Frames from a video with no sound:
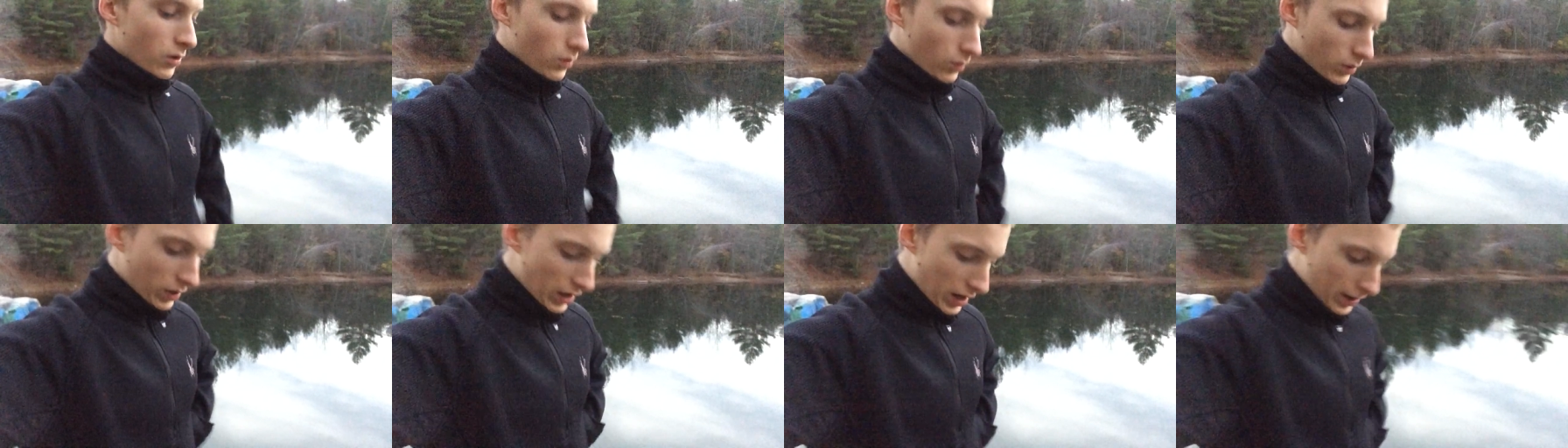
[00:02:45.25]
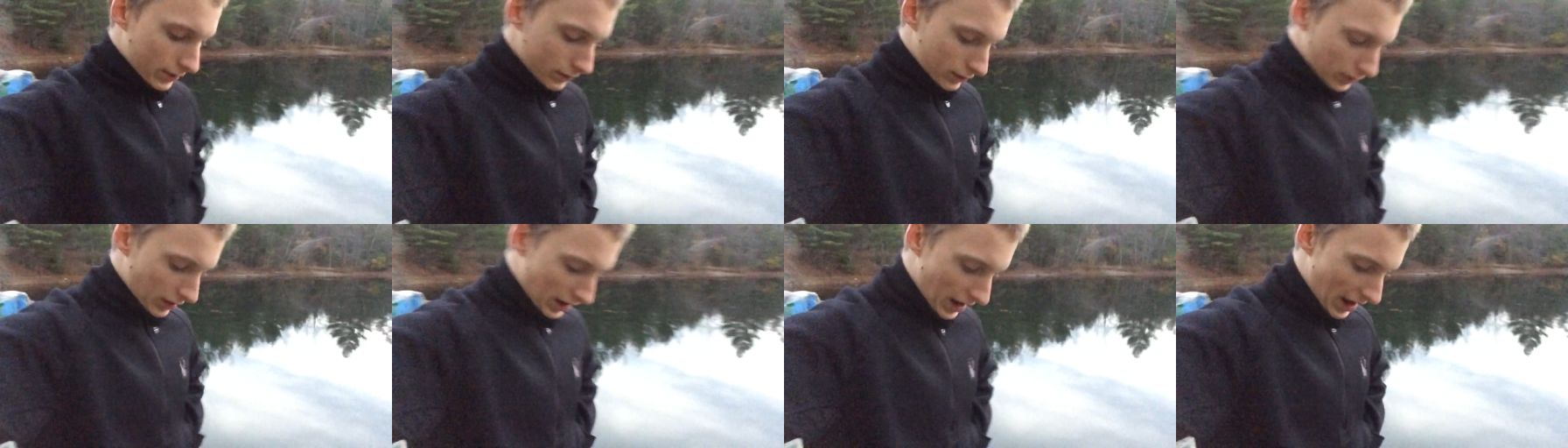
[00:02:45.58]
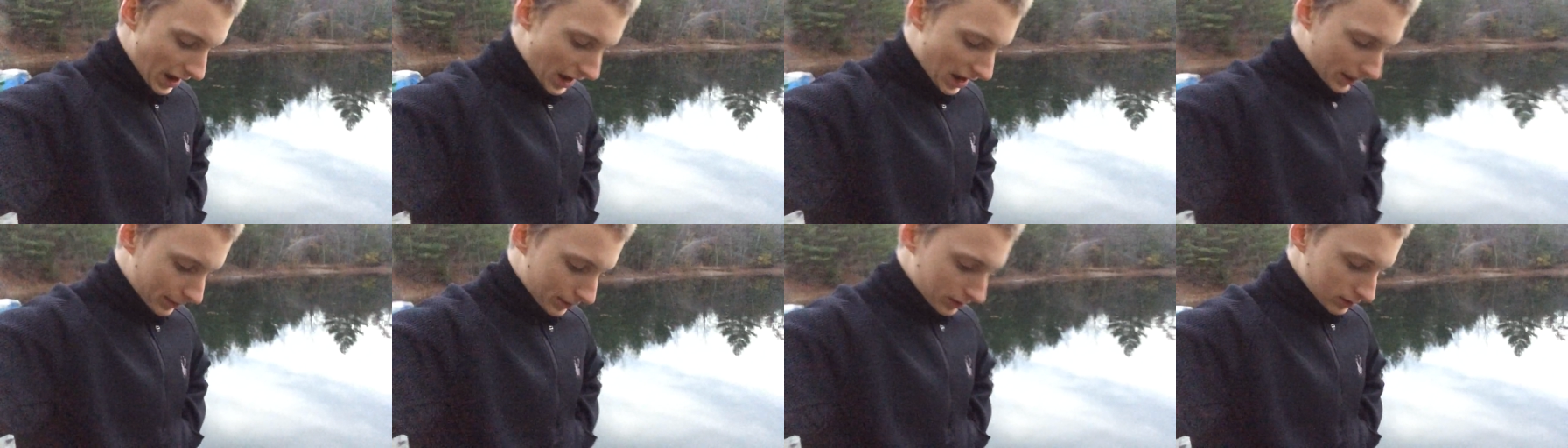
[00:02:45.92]
whatever
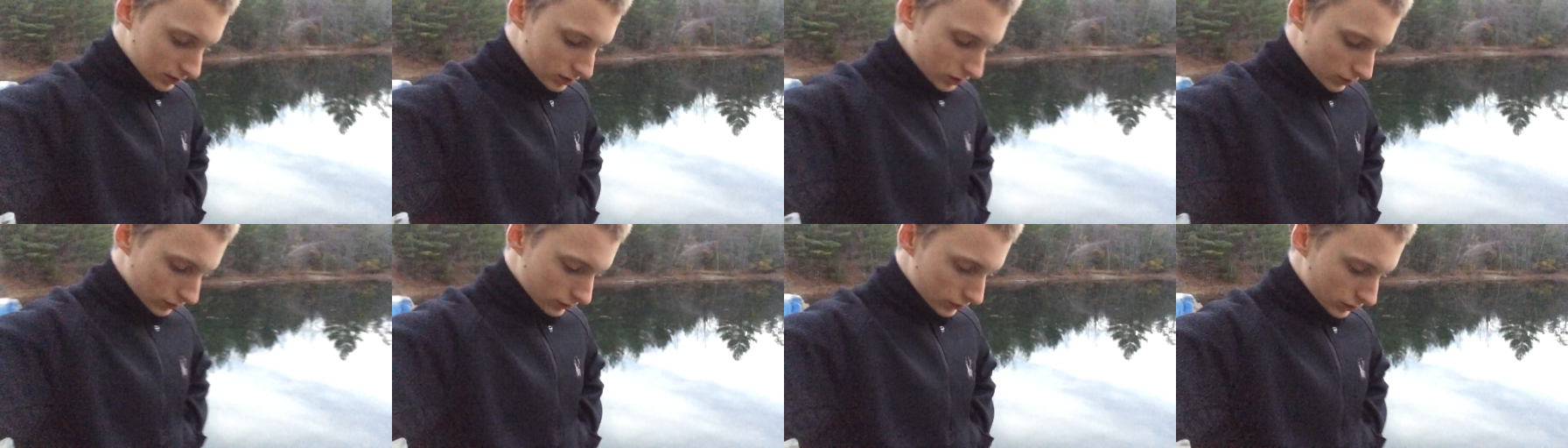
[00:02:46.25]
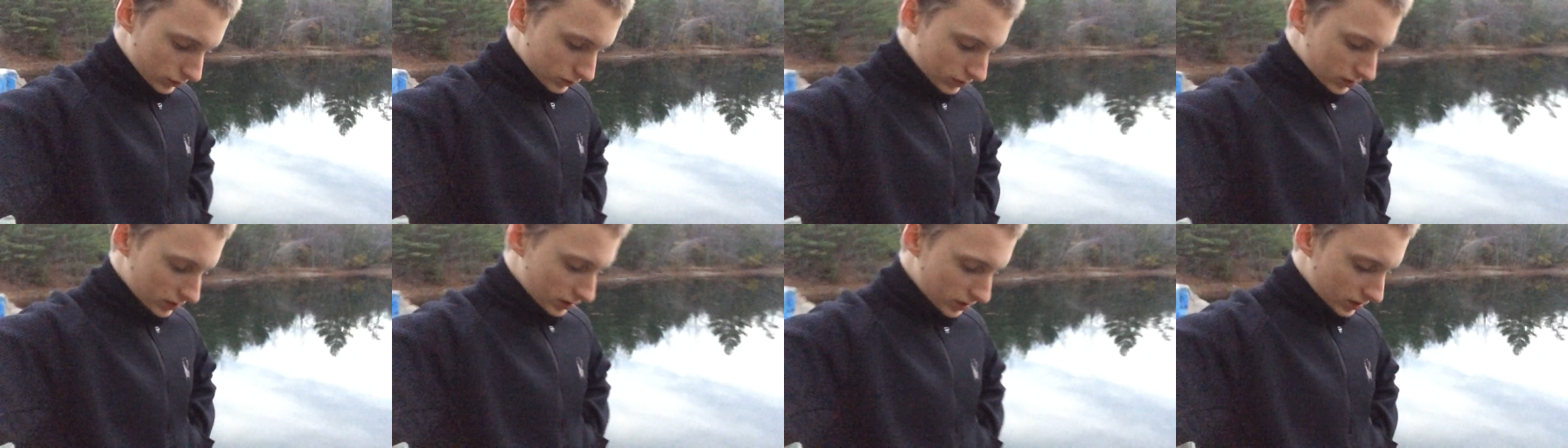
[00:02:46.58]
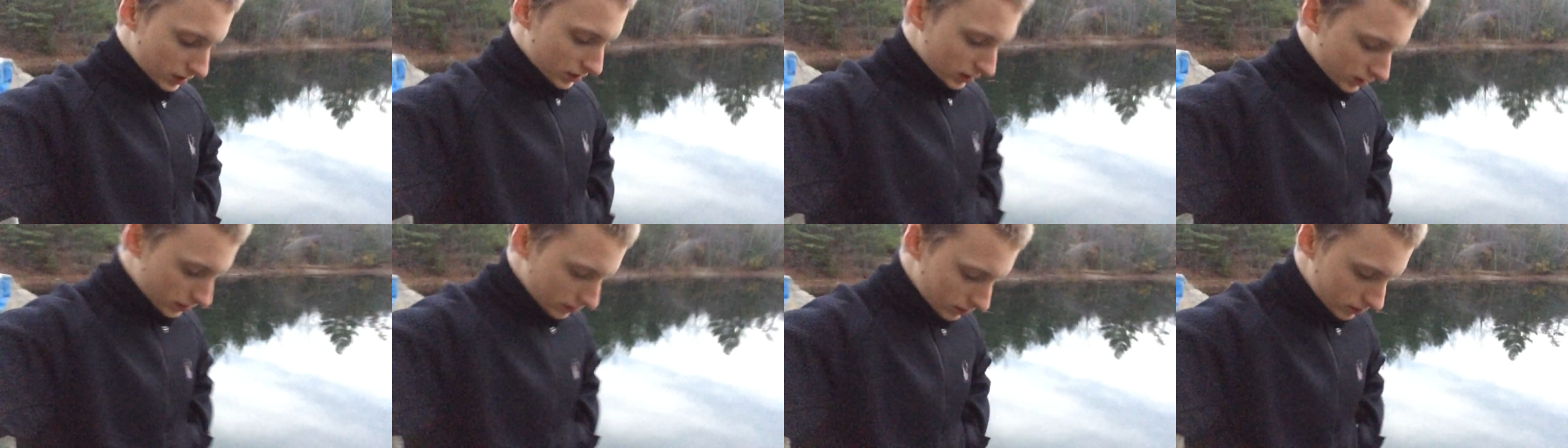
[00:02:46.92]
habits or
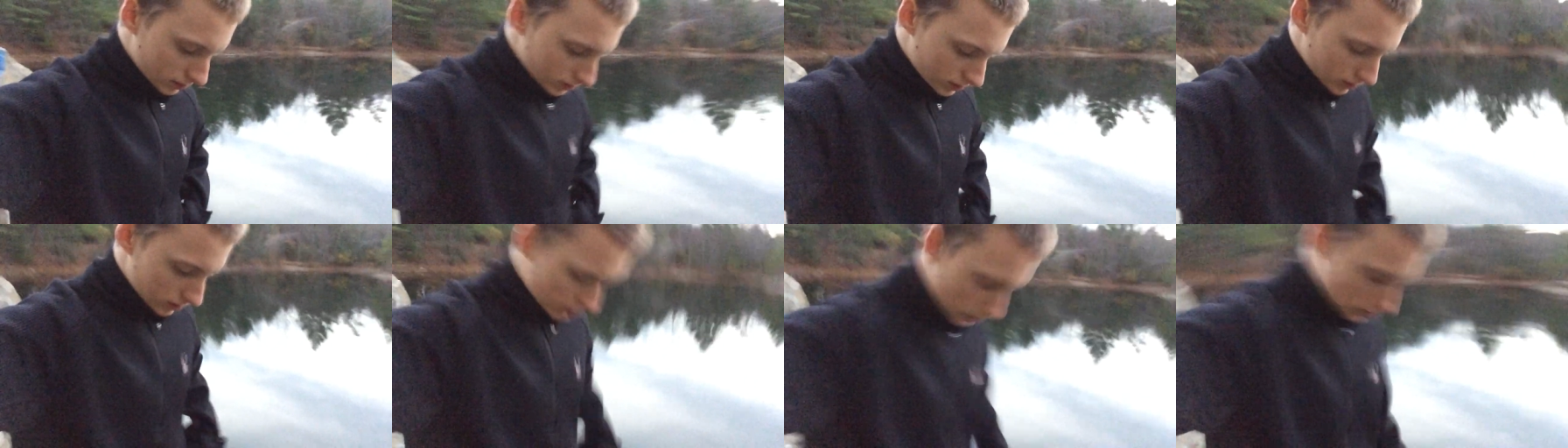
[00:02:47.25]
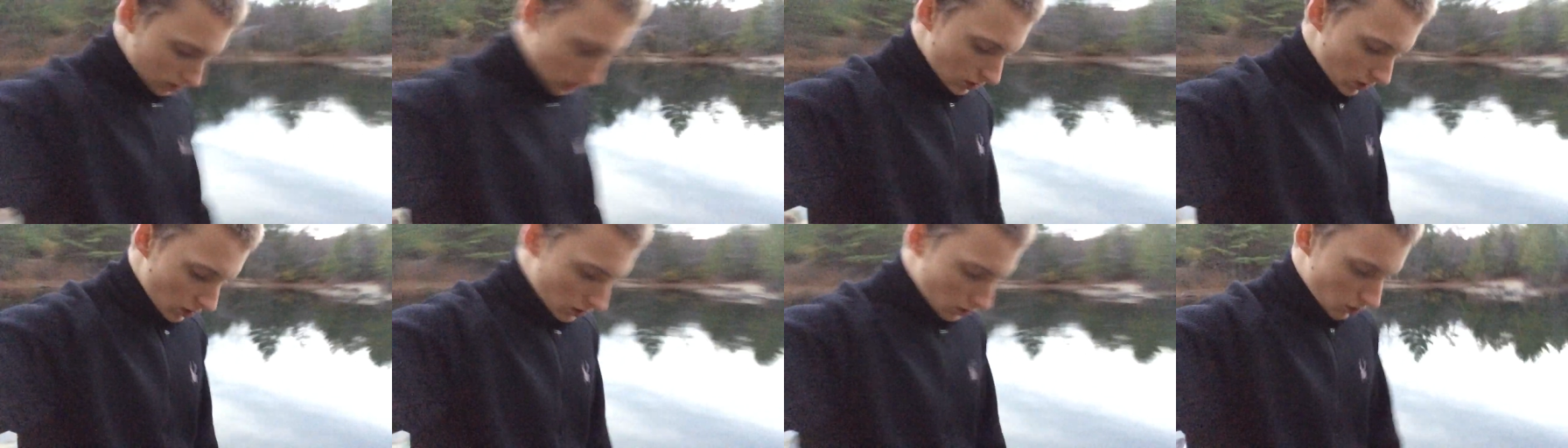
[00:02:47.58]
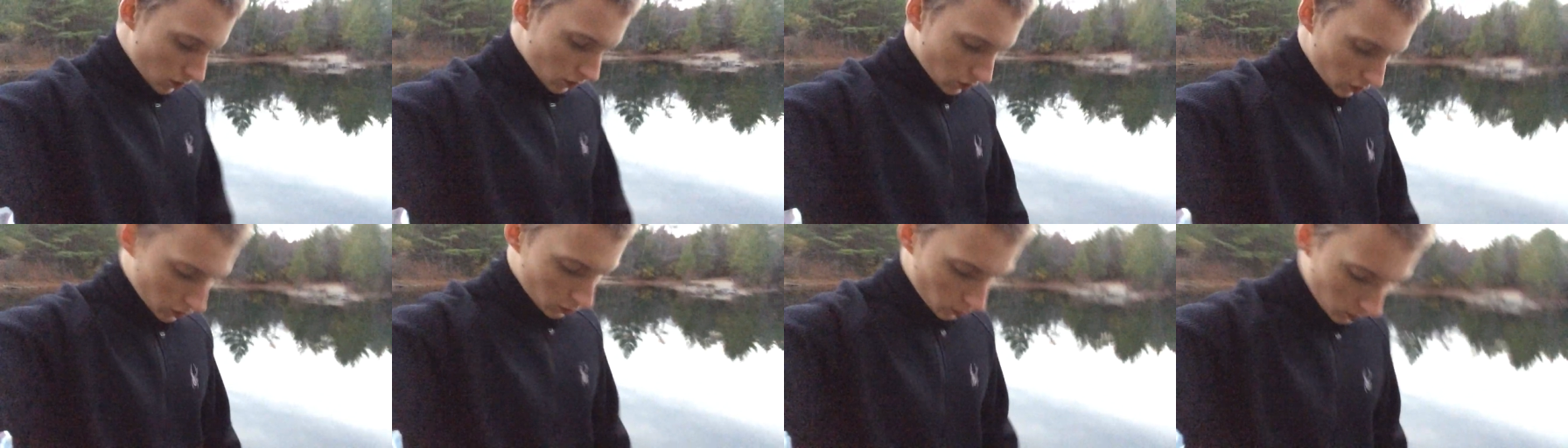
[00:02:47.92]
routines
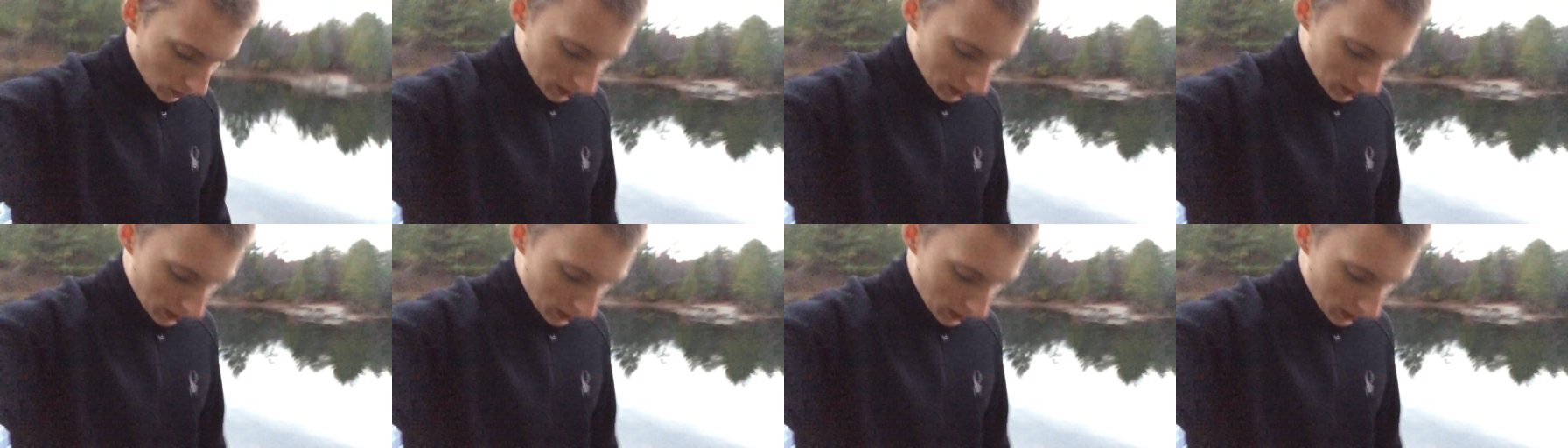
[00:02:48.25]
or